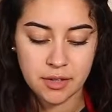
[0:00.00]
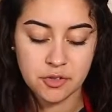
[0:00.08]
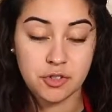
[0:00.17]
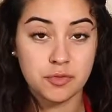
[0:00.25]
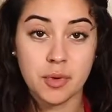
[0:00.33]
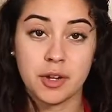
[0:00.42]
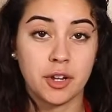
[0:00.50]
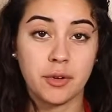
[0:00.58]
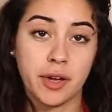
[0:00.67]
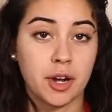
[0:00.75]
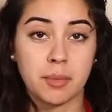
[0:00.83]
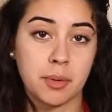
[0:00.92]
Just want no
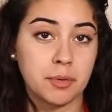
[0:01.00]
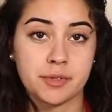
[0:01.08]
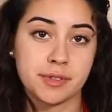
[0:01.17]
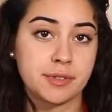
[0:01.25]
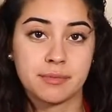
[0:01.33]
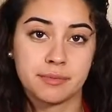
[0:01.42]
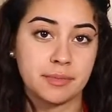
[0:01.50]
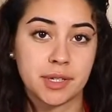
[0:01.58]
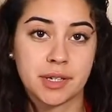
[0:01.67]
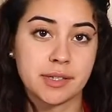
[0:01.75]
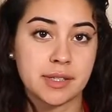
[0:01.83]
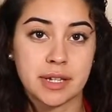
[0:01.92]
air bubbles
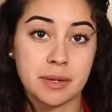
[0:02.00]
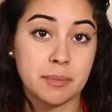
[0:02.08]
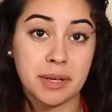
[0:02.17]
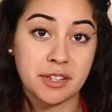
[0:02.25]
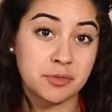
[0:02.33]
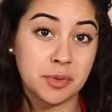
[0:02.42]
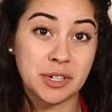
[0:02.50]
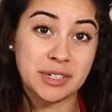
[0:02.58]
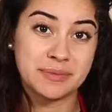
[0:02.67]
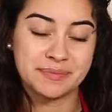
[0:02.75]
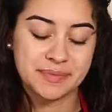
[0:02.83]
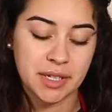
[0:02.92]
because then it bakes weird.
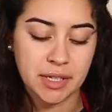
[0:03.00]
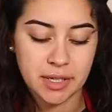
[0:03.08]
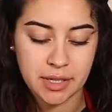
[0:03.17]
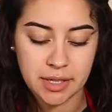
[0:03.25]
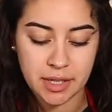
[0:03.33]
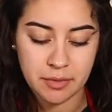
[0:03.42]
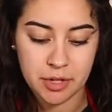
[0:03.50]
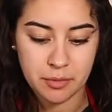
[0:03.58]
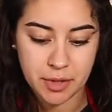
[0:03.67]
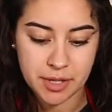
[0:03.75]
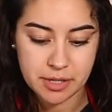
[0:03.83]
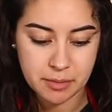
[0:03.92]
We don't
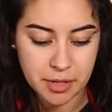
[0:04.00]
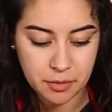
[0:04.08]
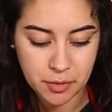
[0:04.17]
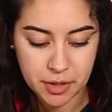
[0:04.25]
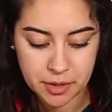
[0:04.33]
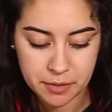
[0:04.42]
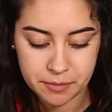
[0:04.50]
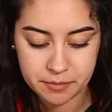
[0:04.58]
want it to bake weird.